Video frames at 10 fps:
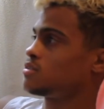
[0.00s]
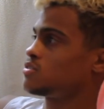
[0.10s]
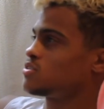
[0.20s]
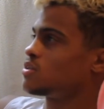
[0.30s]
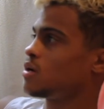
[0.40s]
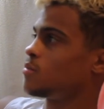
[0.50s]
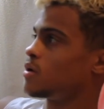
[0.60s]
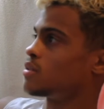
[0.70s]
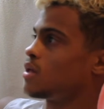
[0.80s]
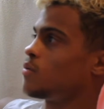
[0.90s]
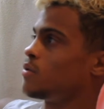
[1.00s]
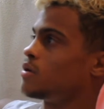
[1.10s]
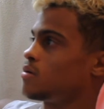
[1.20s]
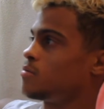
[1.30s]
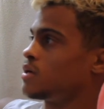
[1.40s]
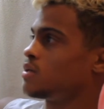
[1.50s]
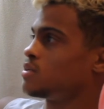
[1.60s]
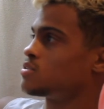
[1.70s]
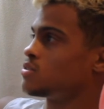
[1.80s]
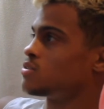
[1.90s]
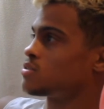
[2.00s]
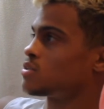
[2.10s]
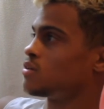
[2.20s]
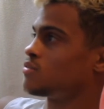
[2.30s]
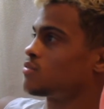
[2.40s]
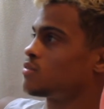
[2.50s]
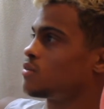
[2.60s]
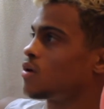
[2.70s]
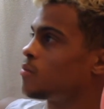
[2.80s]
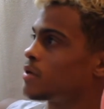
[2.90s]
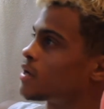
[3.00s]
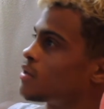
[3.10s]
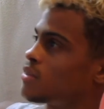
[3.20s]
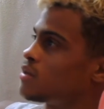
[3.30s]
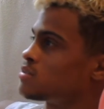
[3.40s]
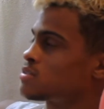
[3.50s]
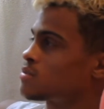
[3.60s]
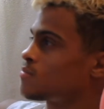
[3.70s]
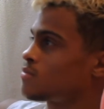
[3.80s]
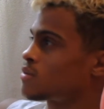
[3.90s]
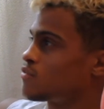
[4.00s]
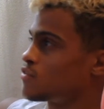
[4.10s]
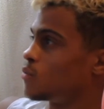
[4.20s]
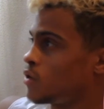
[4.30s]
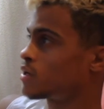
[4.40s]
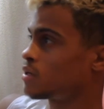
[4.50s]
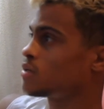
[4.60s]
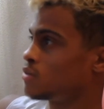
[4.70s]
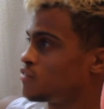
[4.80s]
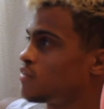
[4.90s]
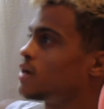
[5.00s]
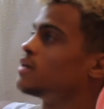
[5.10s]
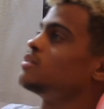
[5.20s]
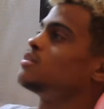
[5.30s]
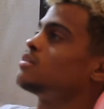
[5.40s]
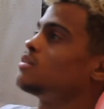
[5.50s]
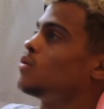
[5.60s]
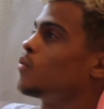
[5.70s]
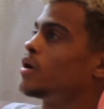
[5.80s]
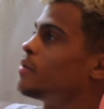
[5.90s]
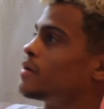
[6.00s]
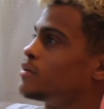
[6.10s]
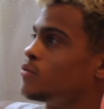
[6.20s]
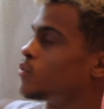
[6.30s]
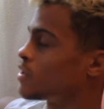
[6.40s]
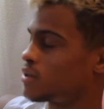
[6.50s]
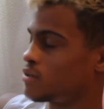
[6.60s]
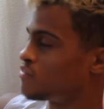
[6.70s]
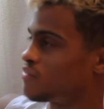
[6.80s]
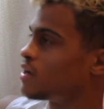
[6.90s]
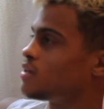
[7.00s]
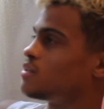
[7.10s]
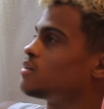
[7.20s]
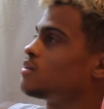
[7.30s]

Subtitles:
Just think about it that way. Make it easy on yourself. Don't complicate things. If you're working, you're fine. Don't worry about it. You're working, you're fine.